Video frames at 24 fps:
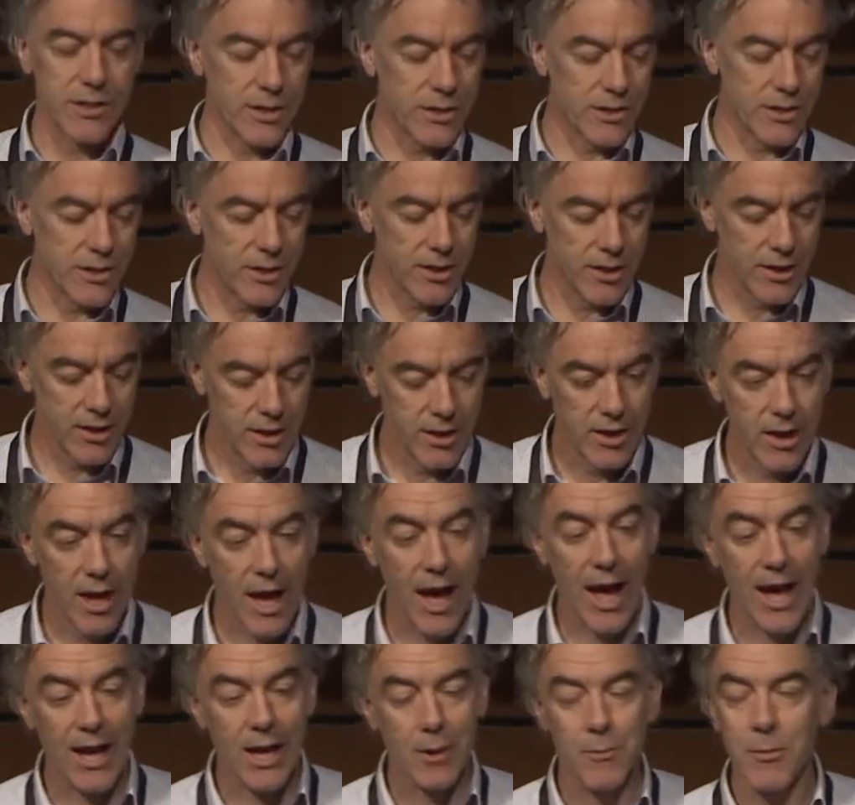as
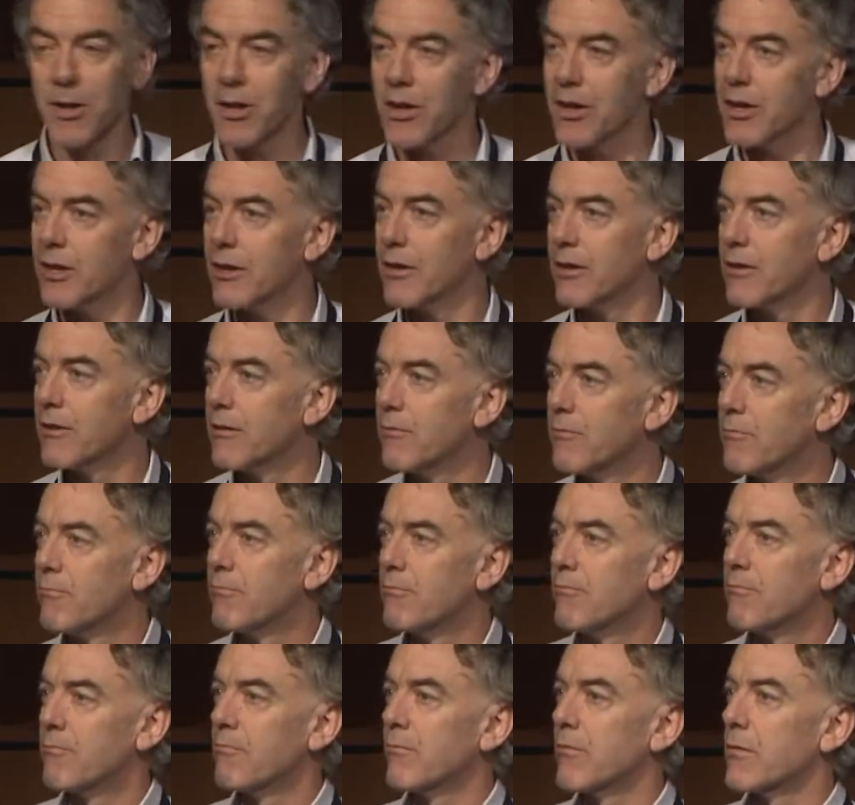hackable and
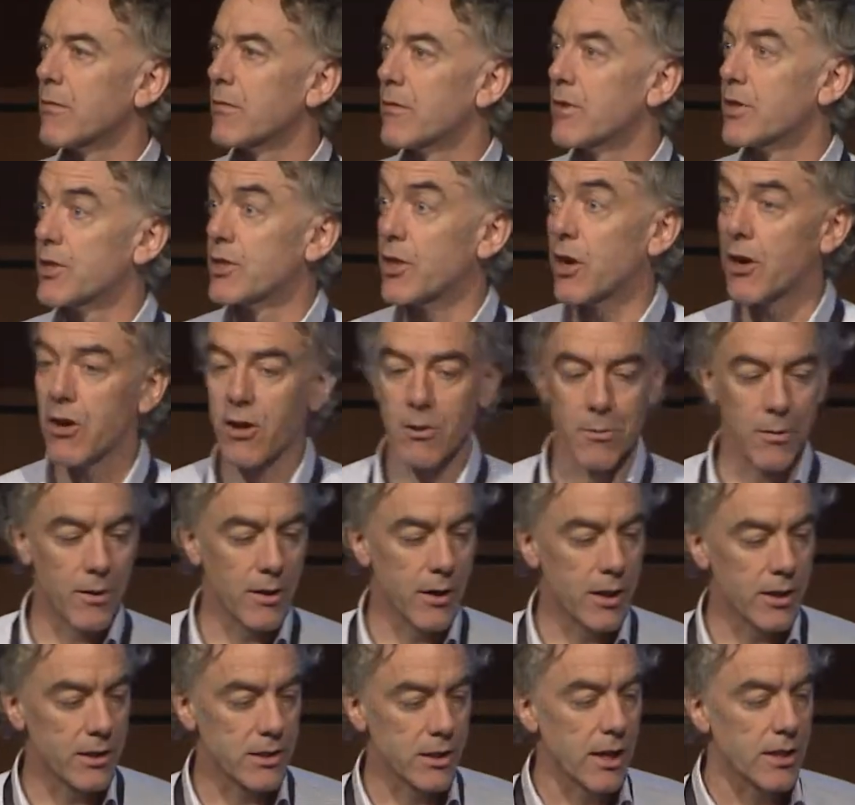desirable
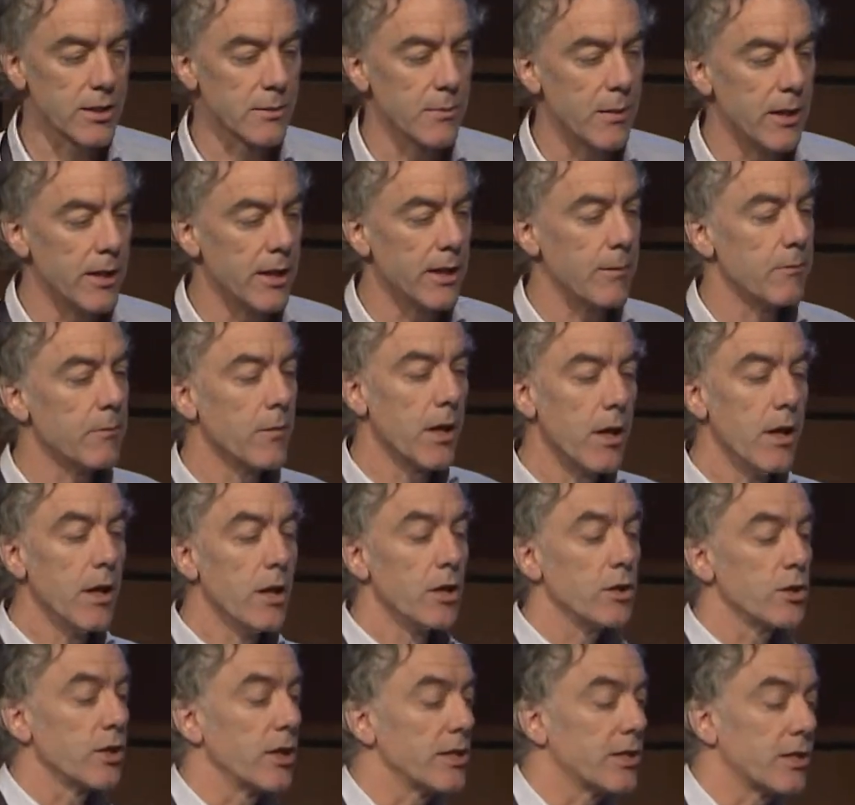as many.
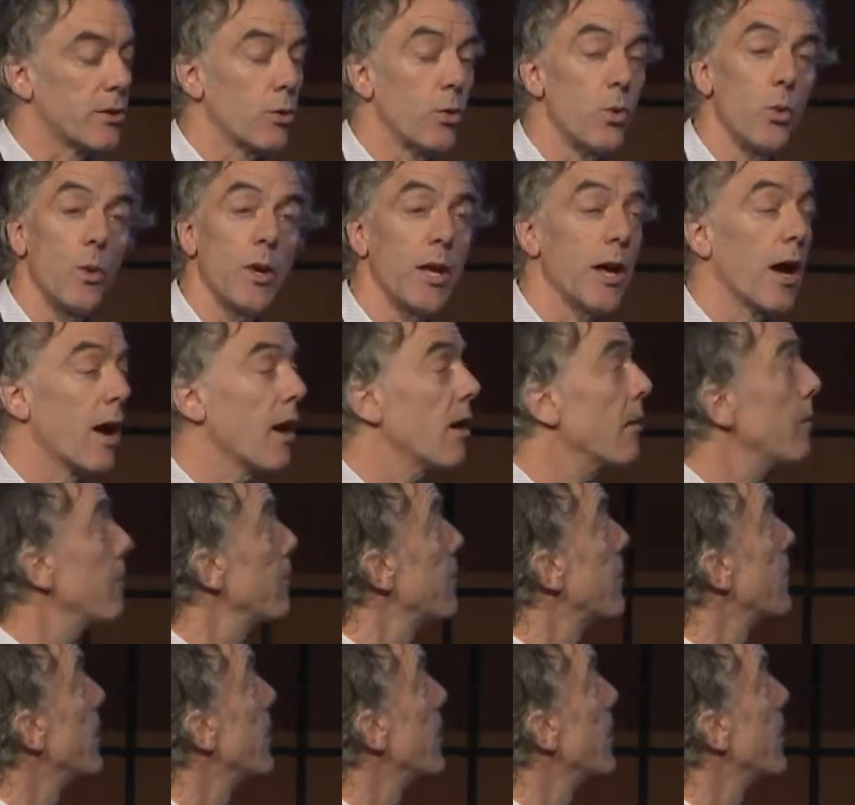So this is who we are.